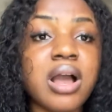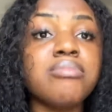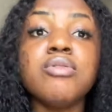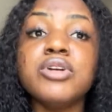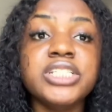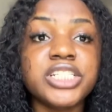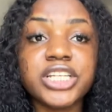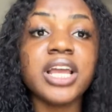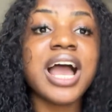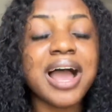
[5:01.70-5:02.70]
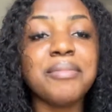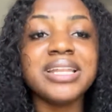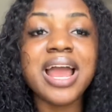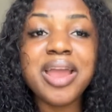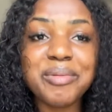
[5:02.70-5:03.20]
Google Niche. I'm an
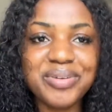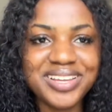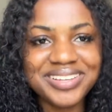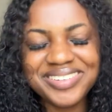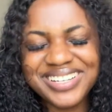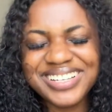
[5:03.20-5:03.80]
R&B